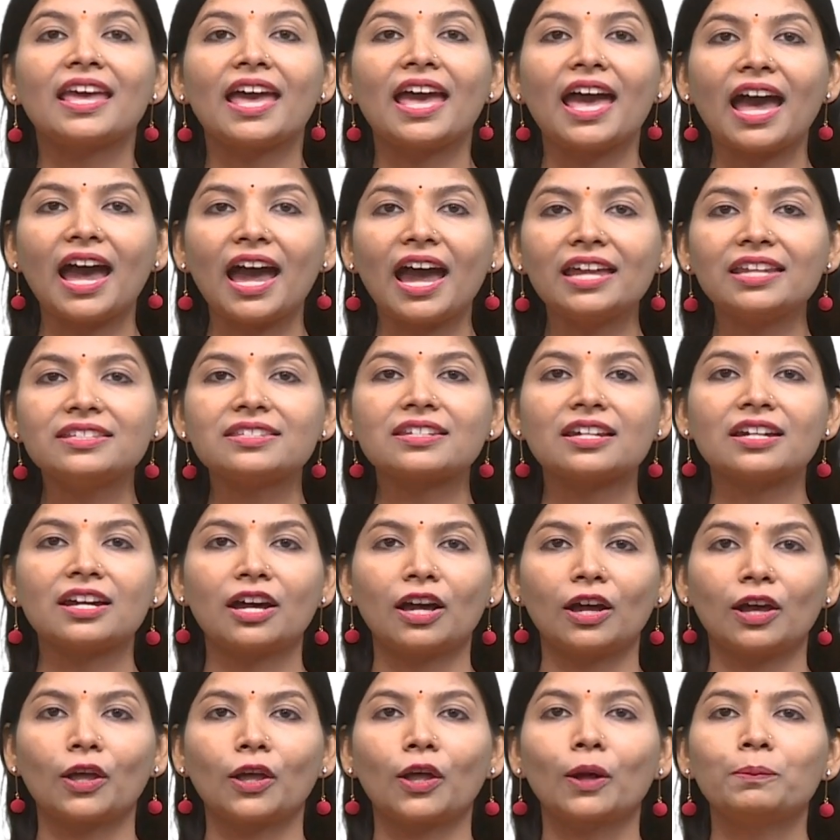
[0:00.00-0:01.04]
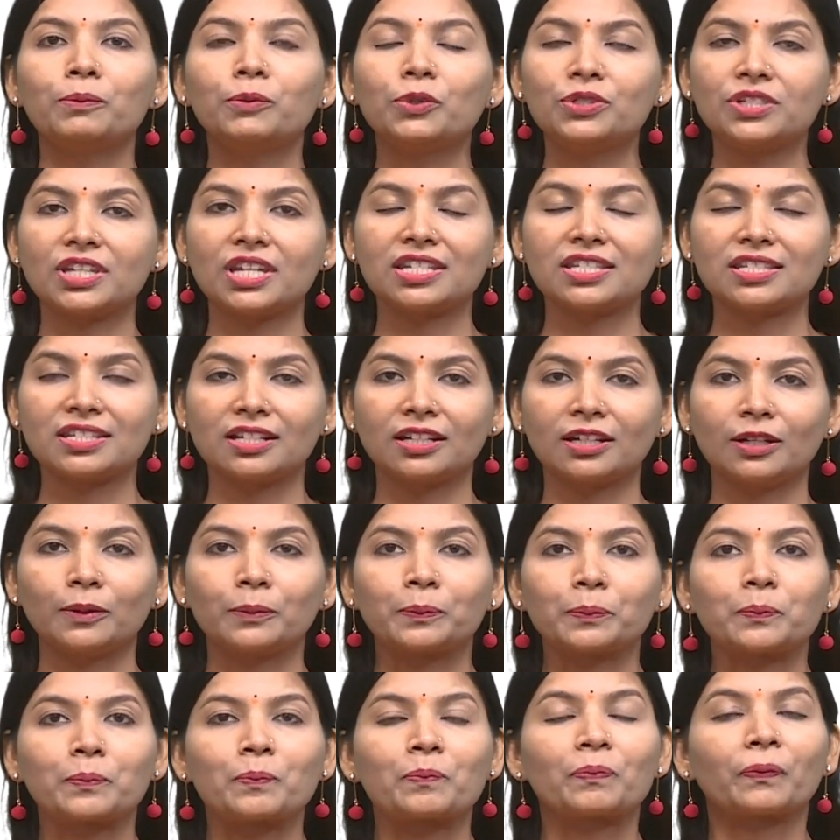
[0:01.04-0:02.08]
and a commutator
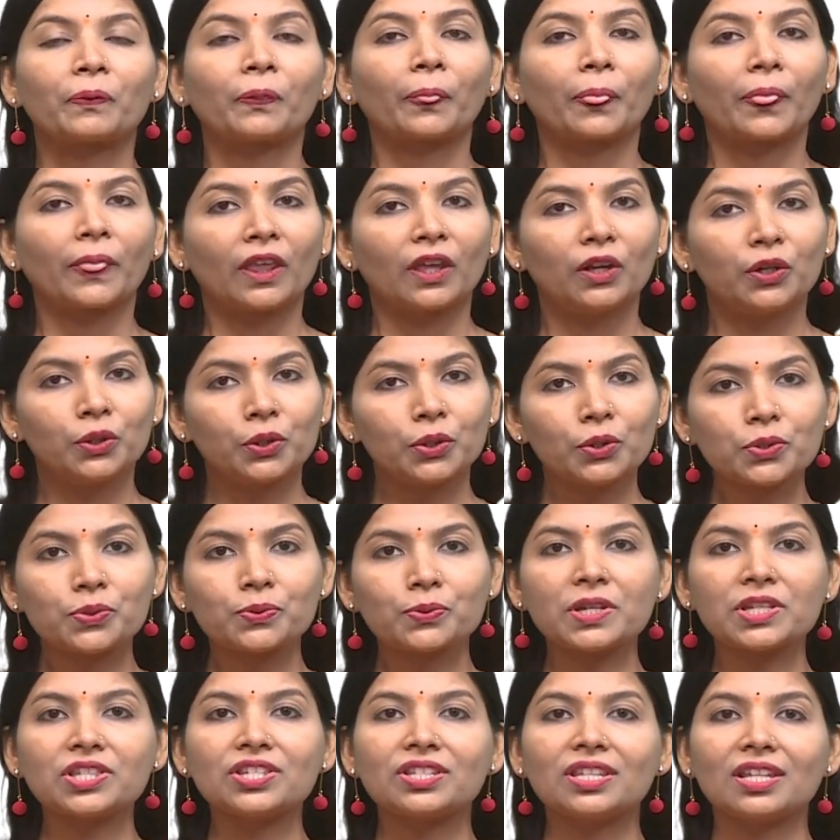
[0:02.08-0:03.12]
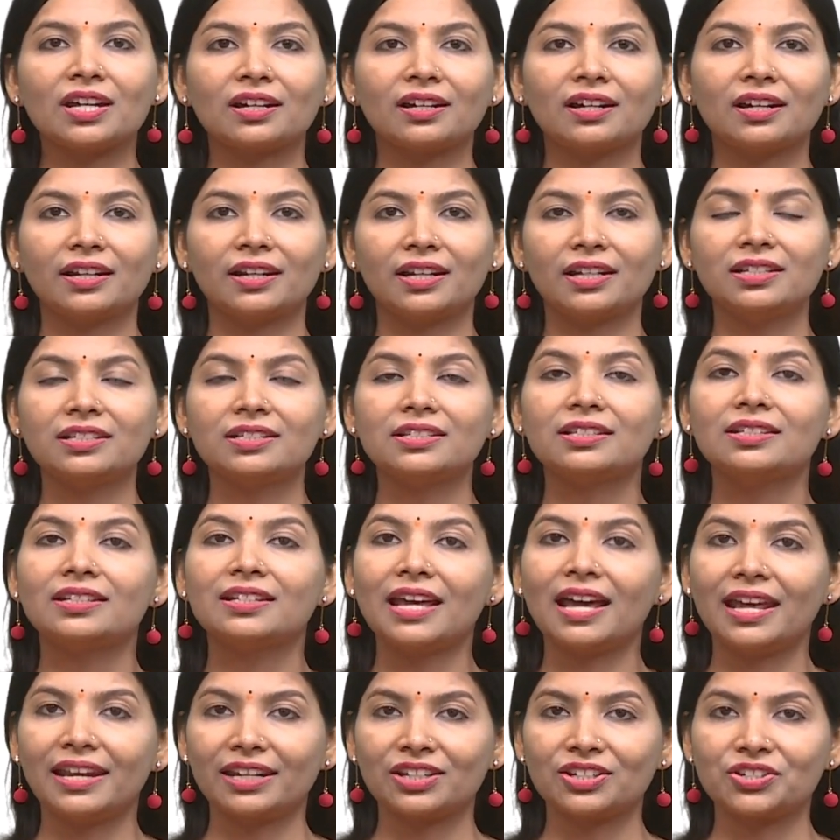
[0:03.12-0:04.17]
to switch the current
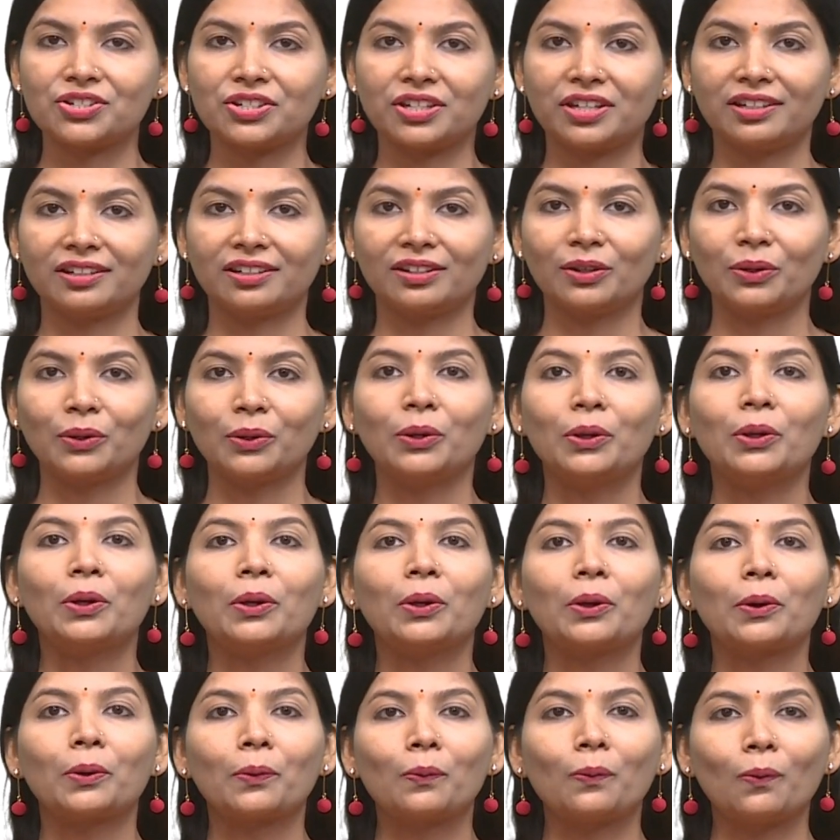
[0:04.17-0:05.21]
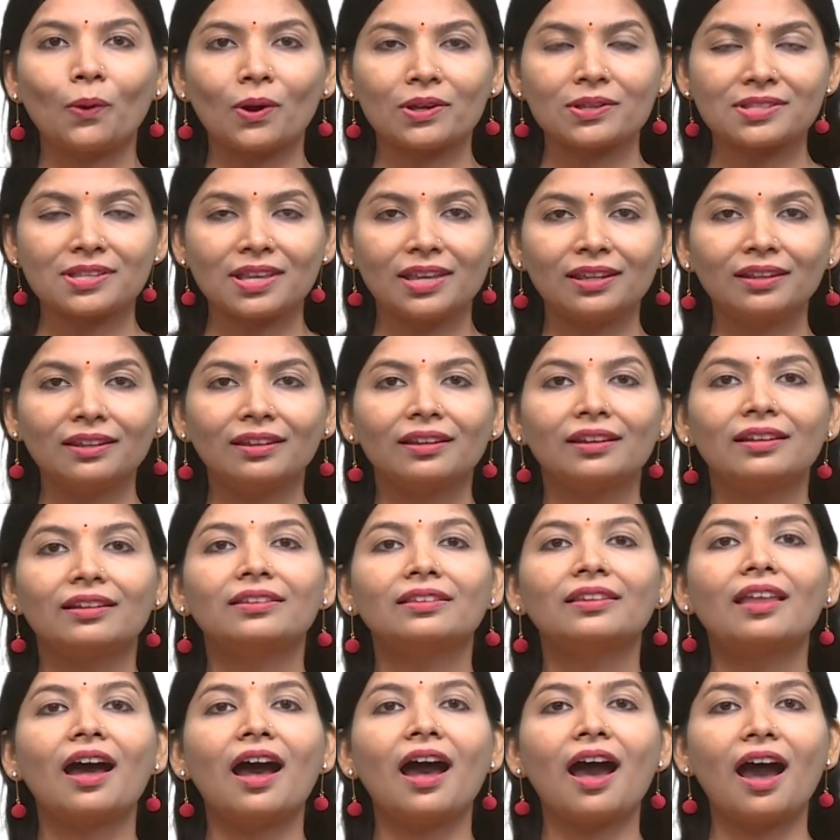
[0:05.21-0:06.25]
direction, causing
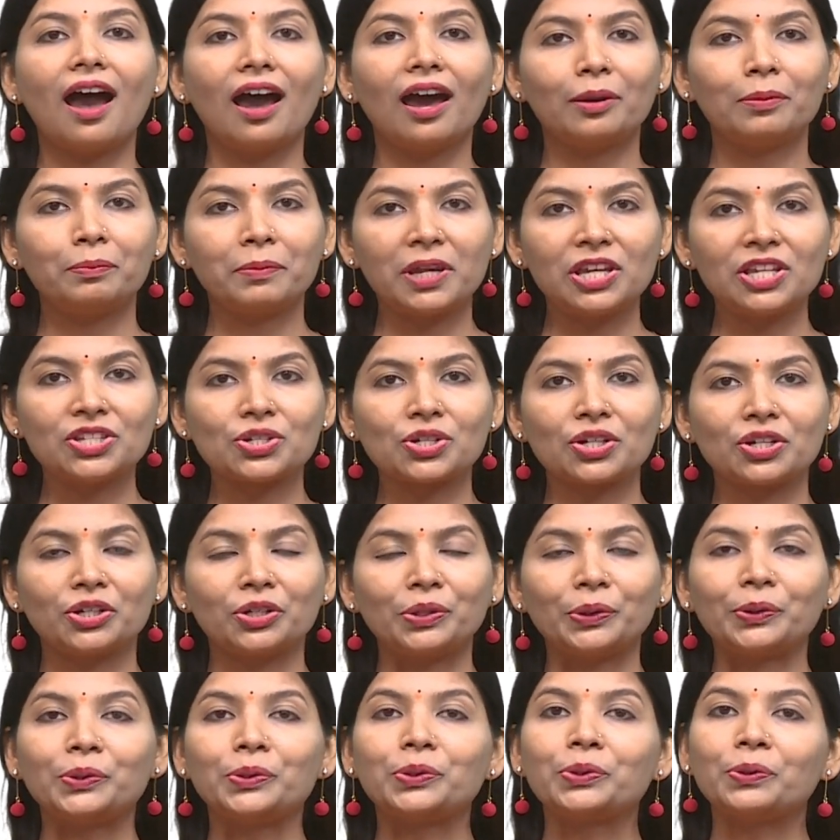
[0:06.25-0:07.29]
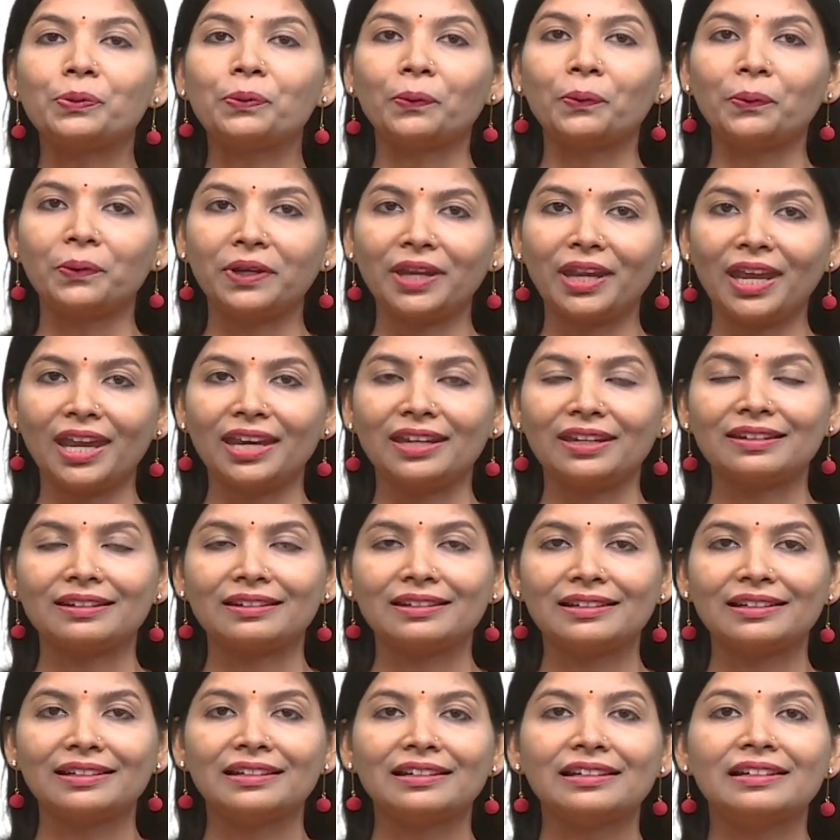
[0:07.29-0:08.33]
the armature to rotate.
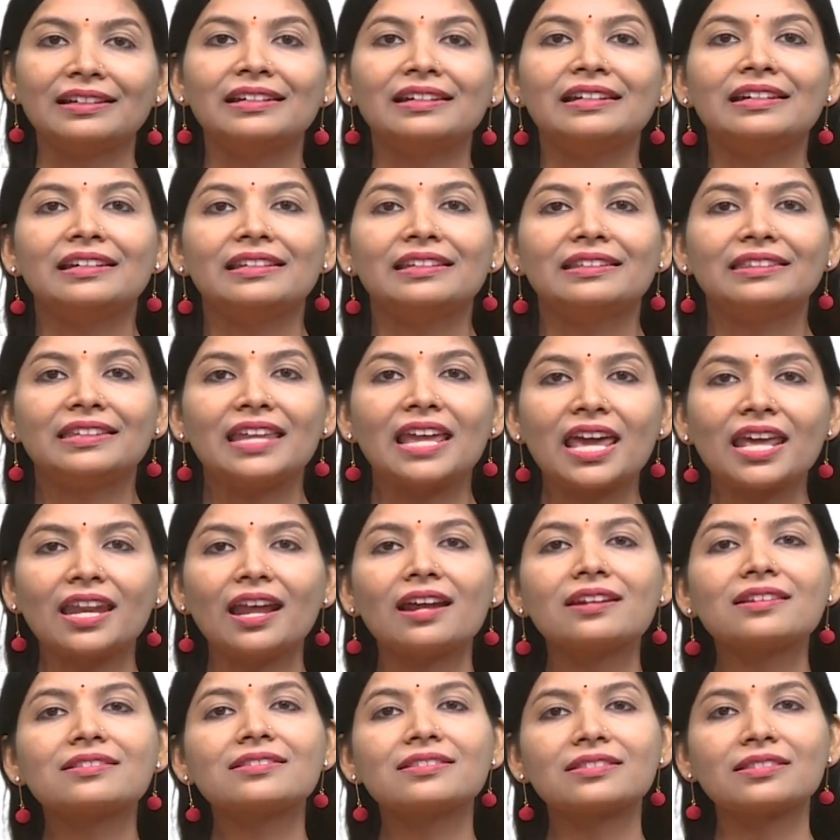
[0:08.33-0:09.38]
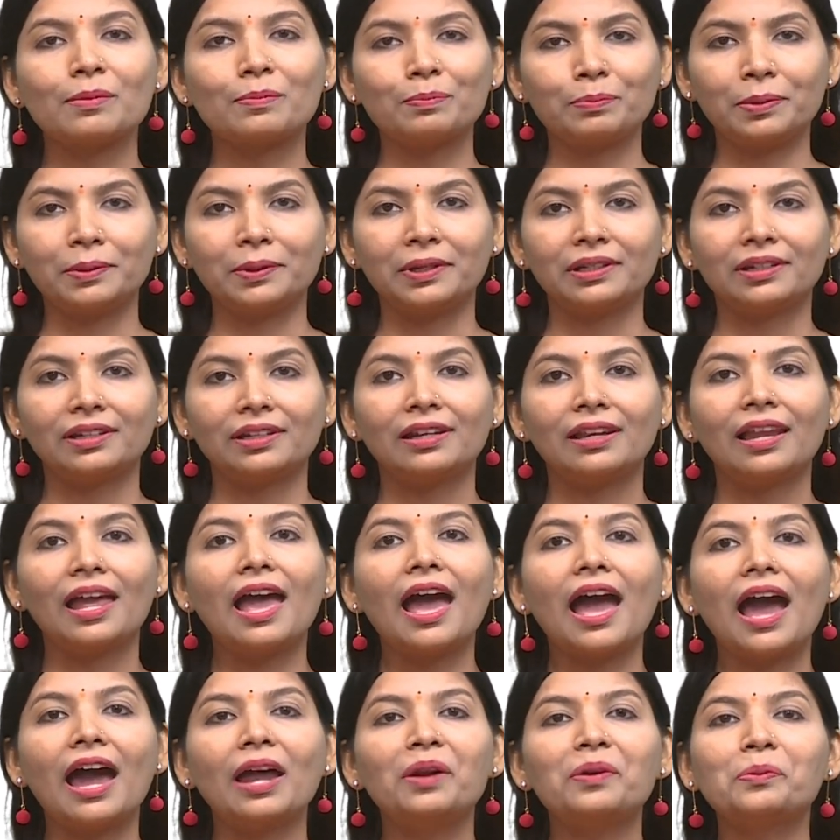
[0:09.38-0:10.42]
There are simple
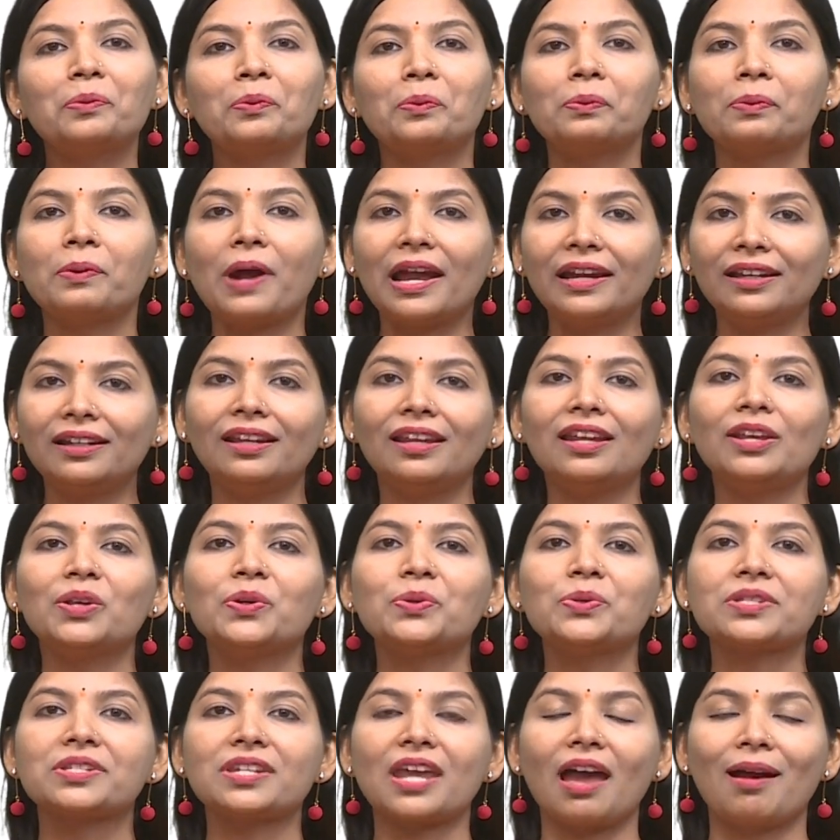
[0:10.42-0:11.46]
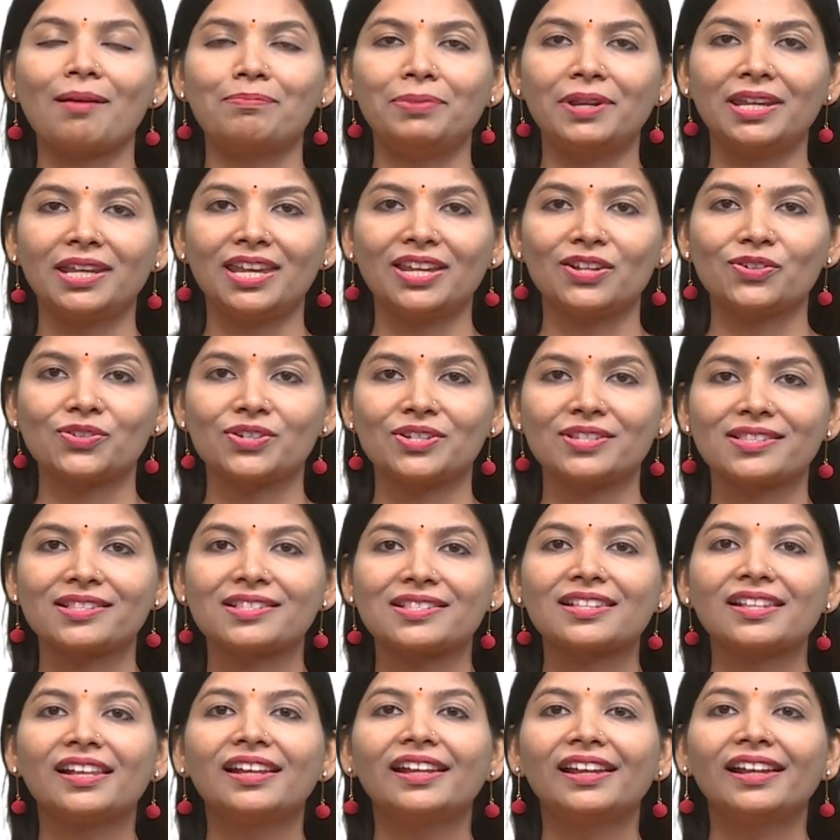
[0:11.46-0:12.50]
and widely used applications
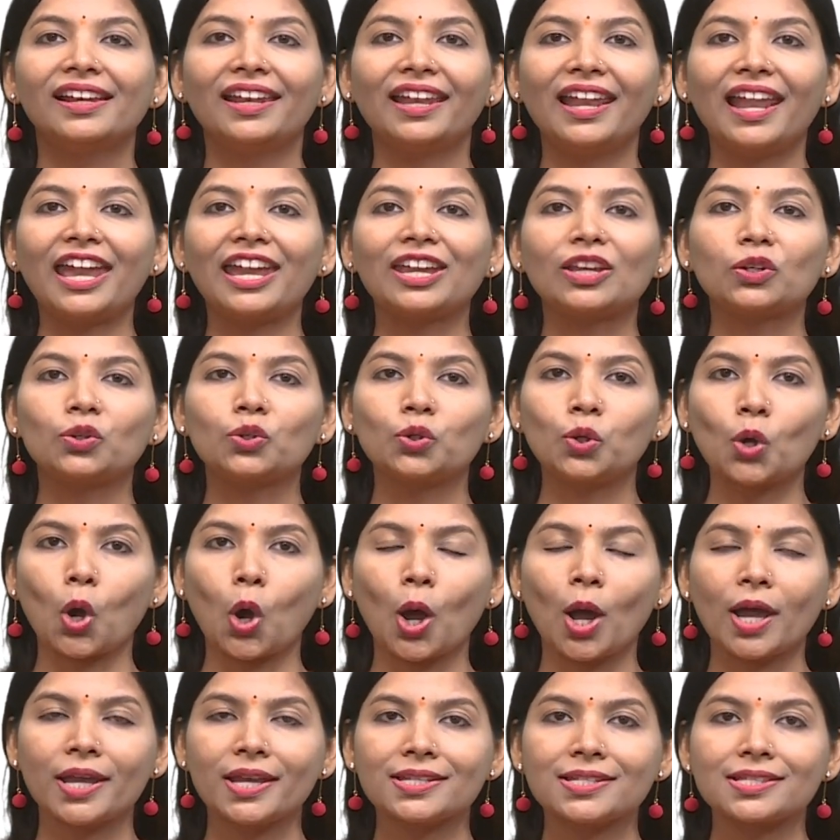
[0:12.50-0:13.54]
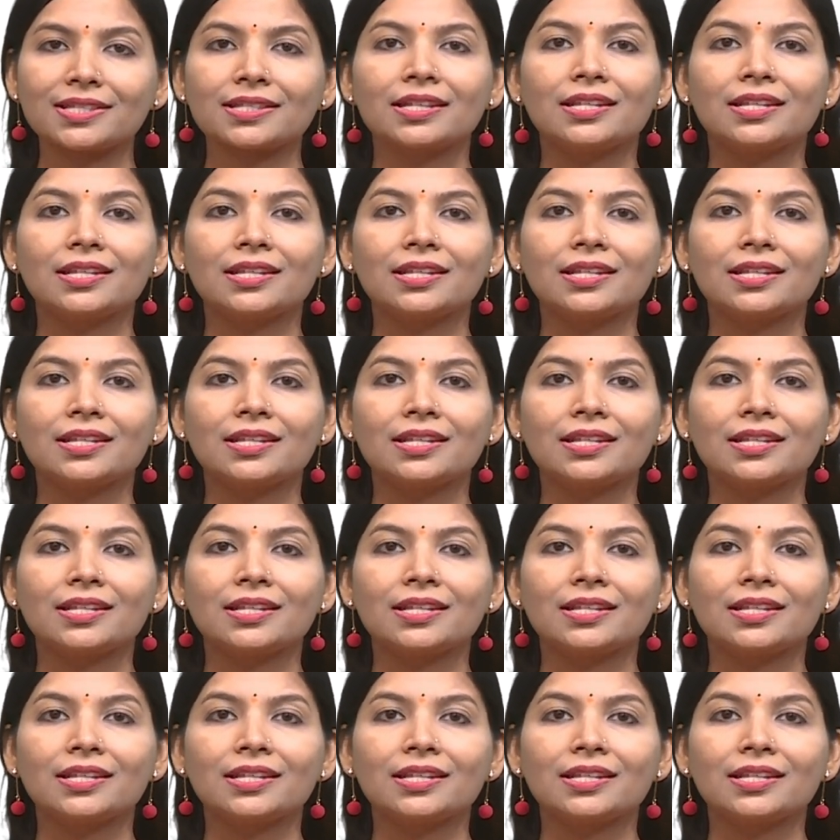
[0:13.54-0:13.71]
like toys,